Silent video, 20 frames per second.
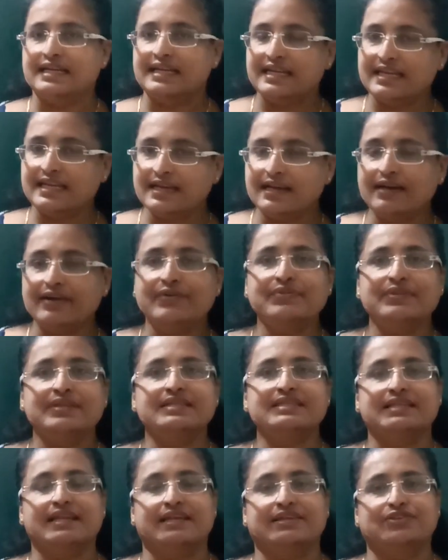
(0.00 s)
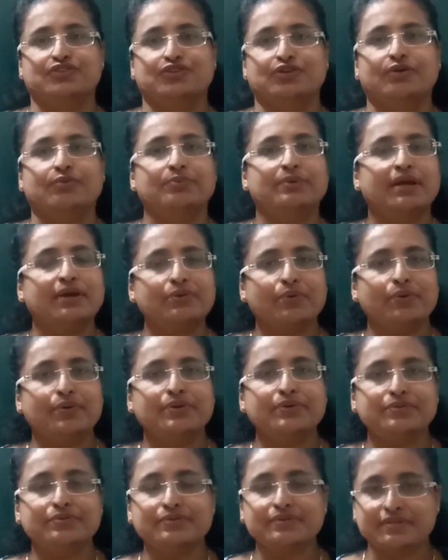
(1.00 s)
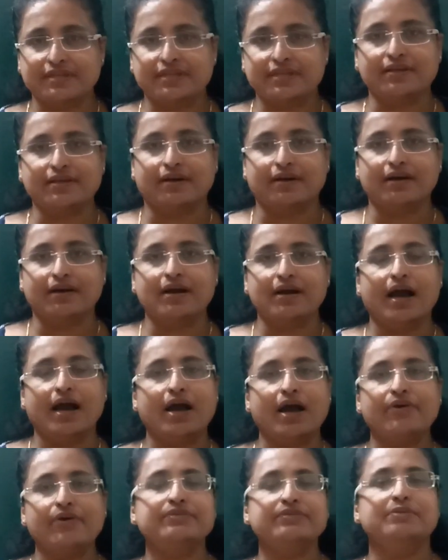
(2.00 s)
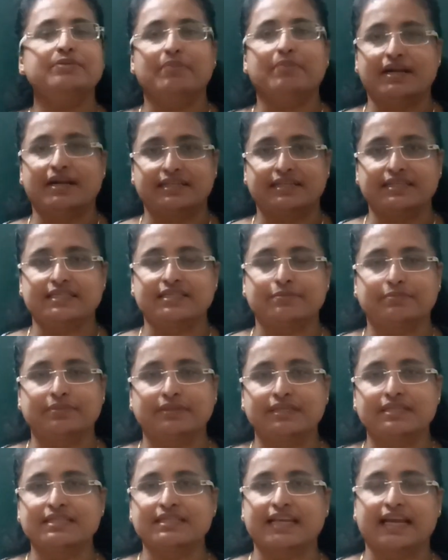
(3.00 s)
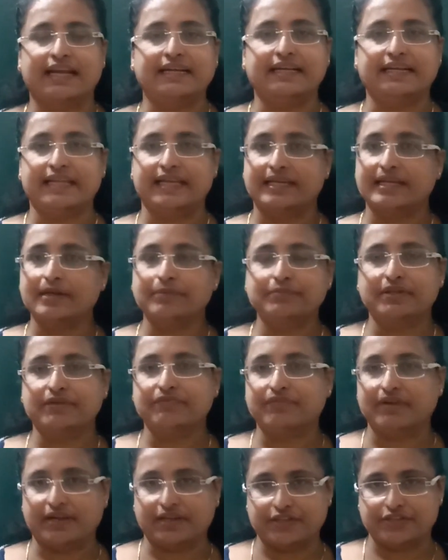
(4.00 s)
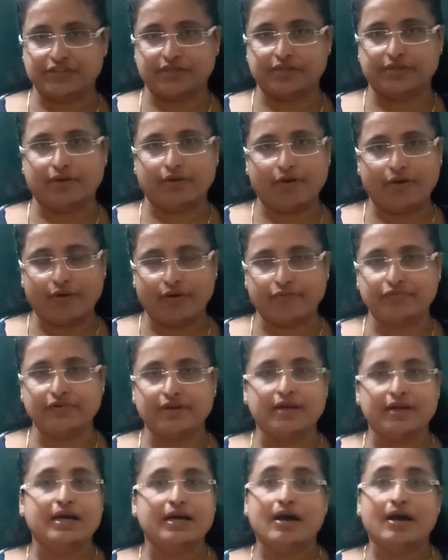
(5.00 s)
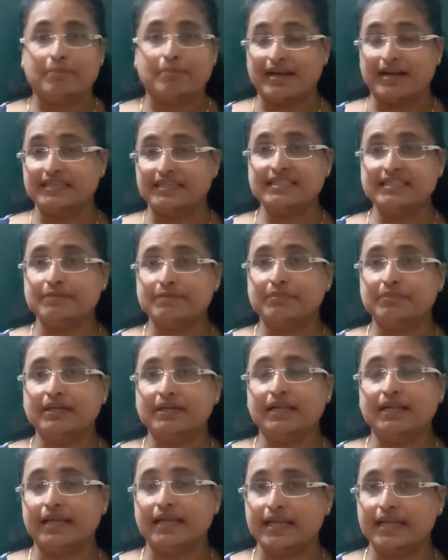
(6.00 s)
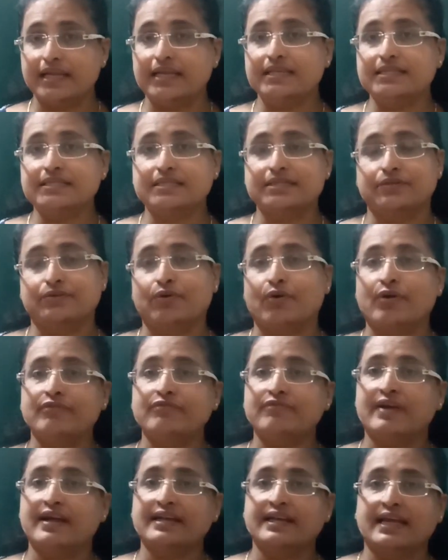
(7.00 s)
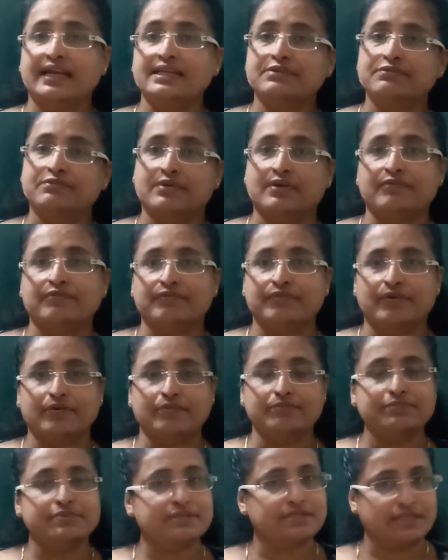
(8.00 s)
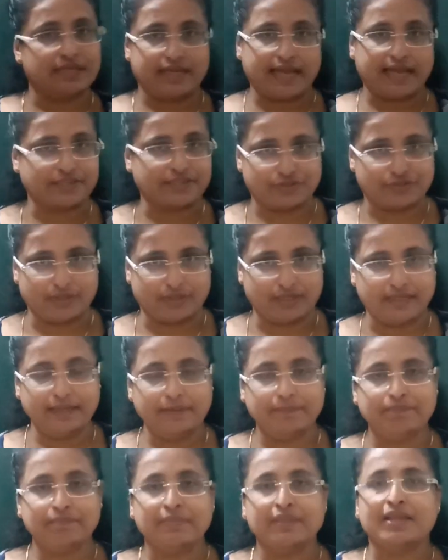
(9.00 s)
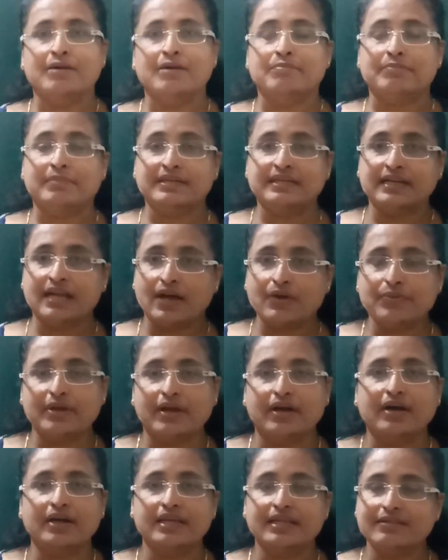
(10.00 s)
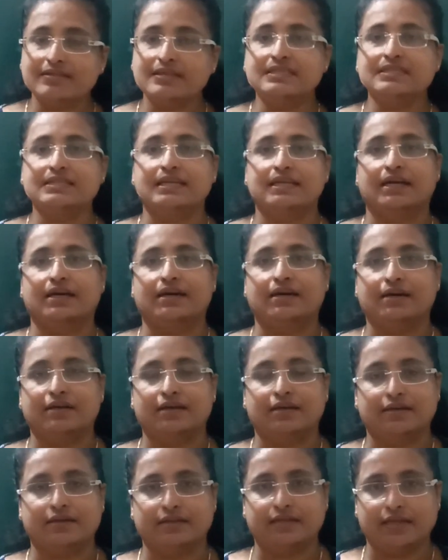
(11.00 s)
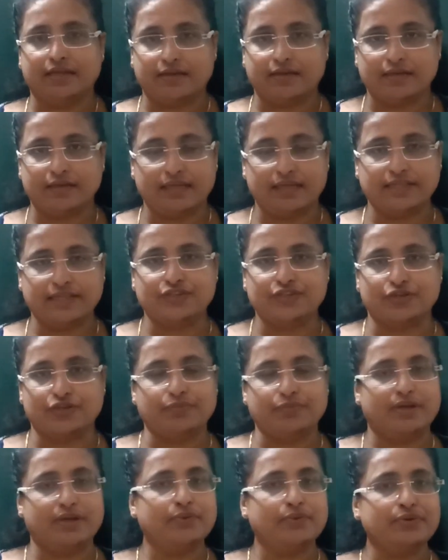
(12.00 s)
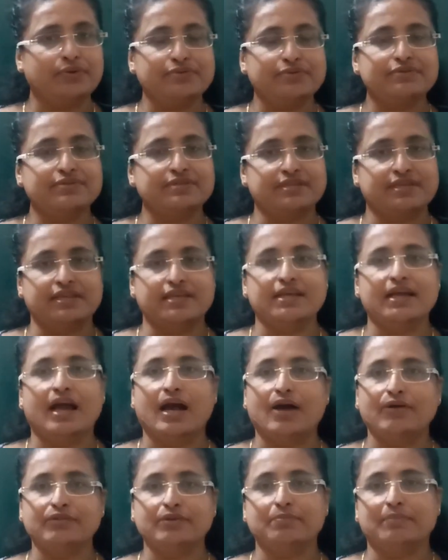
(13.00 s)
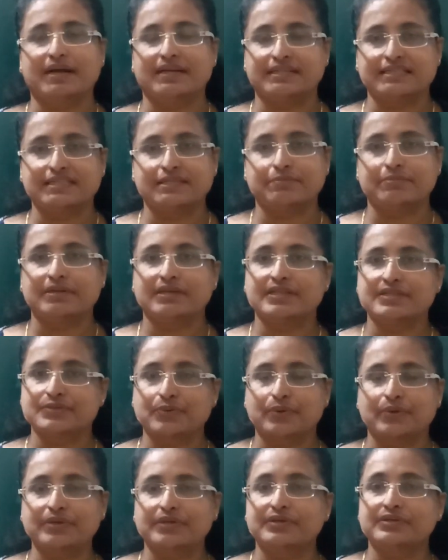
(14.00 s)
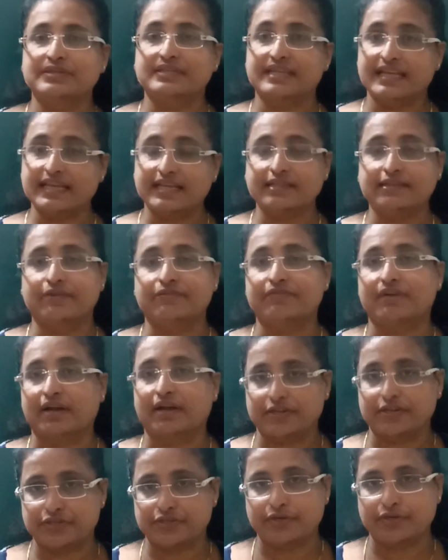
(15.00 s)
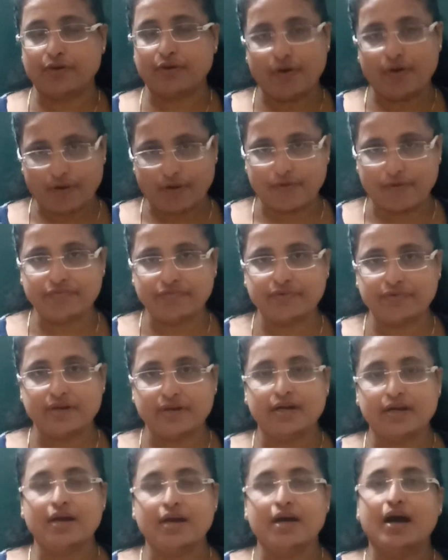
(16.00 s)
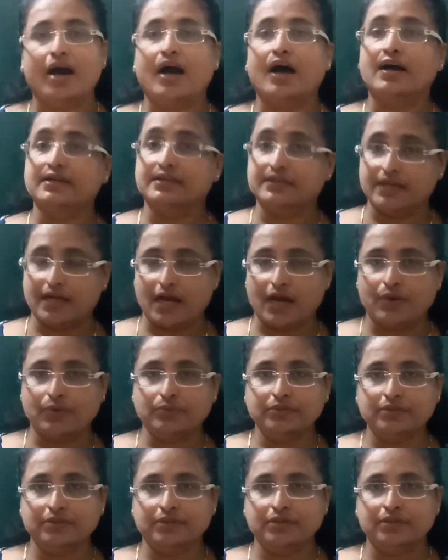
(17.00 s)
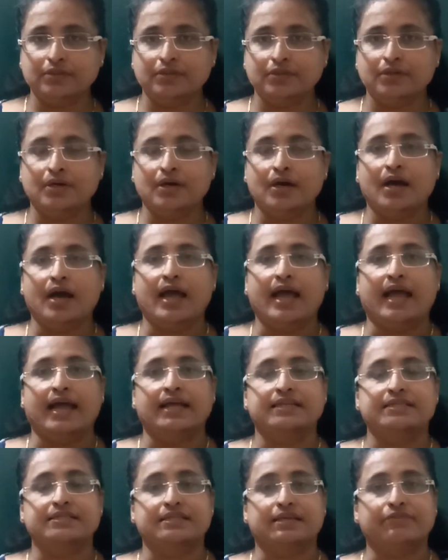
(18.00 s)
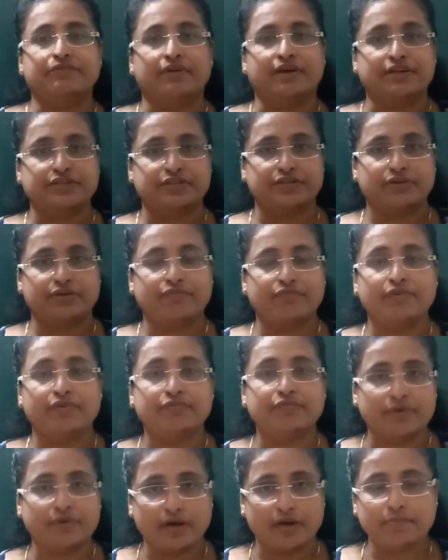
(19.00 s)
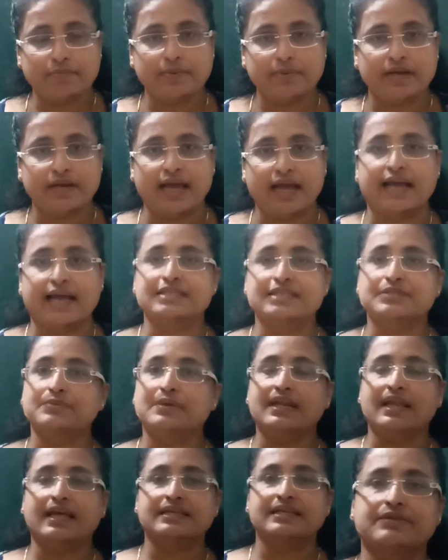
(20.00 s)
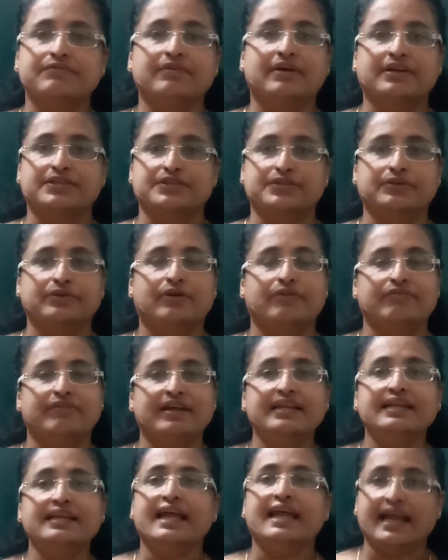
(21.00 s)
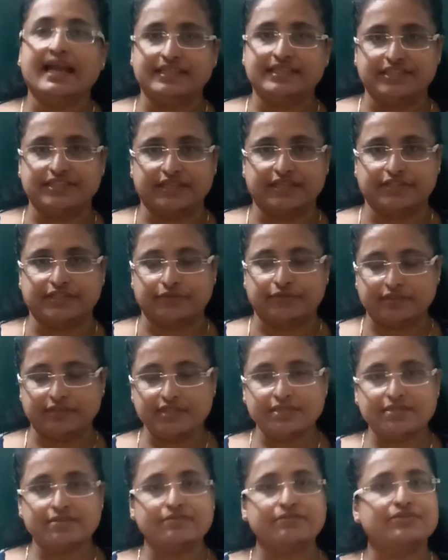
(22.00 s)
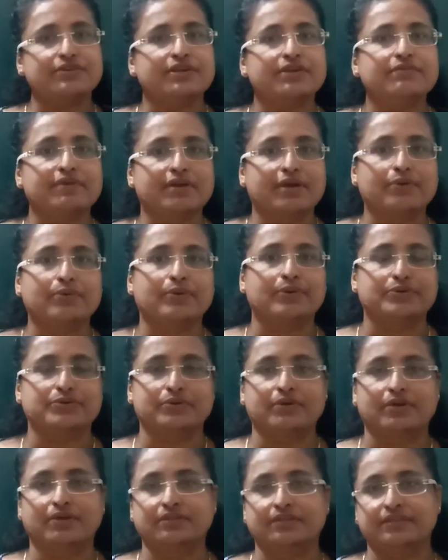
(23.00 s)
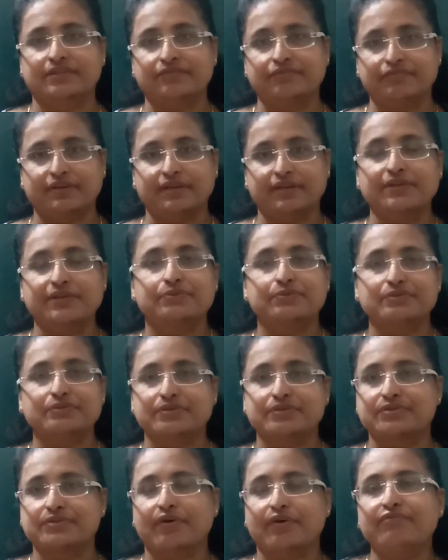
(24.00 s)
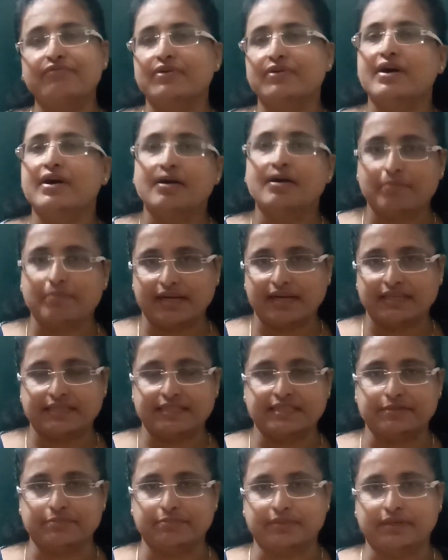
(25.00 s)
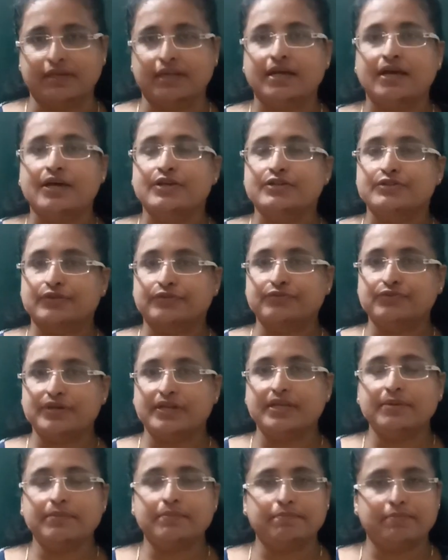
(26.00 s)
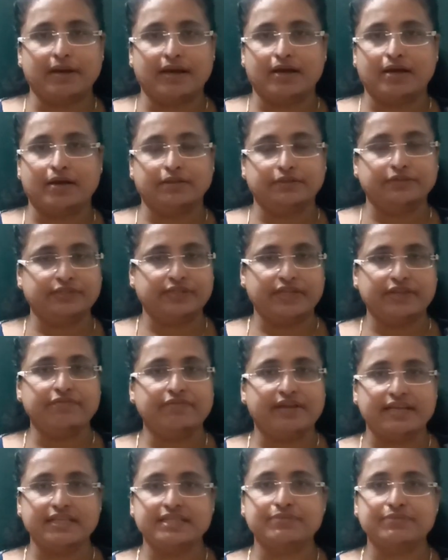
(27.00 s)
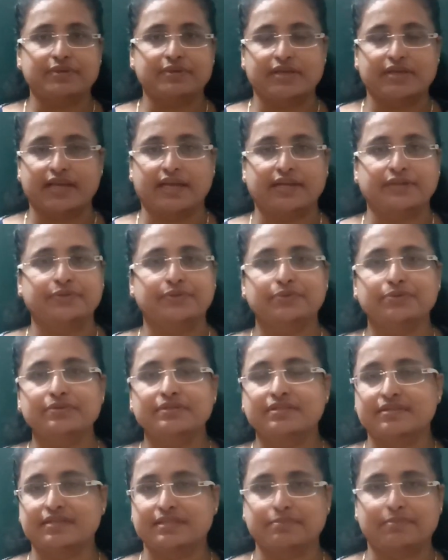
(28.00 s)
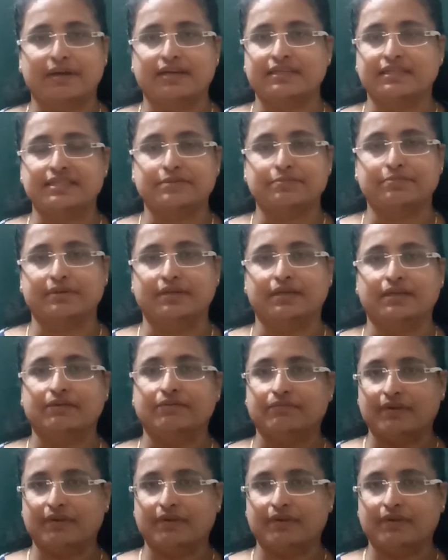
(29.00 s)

Here in this lecture, we are going to see how the participles can take up the function of. Participle is non-finite verb forms actually. But now here in this lecture, we are going to see how the participle is going to take the function of a noun as a function of a verb as well a function of an adjective. These three we are going to learn, the different uses of participle. So three ways we can use this participle.